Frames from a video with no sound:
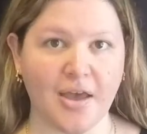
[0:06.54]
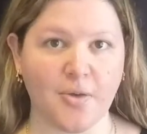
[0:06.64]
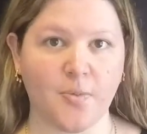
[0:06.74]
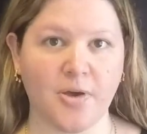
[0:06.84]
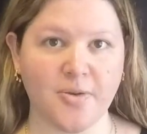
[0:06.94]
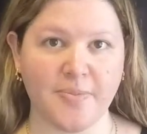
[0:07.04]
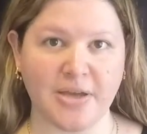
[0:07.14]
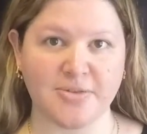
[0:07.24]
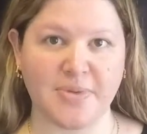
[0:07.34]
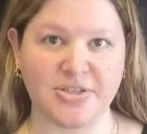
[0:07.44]
Hi, welcome
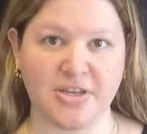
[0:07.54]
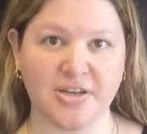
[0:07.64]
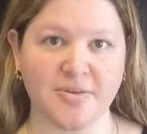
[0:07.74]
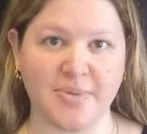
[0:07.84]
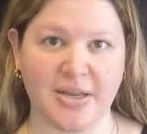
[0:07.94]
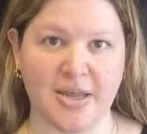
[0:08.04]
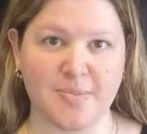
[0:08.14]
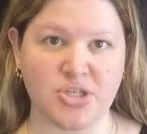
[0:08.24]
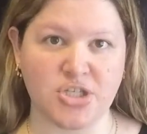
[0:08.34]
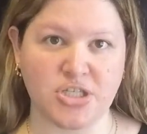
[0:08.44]
back to my channel. My
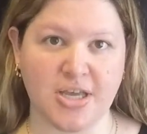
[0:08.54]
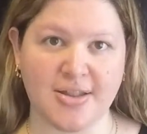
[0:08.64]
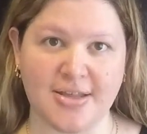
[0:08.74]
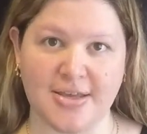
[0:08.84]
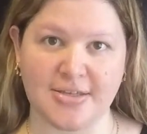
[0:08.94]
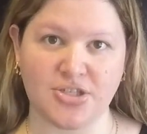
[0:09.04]
name is Shelly.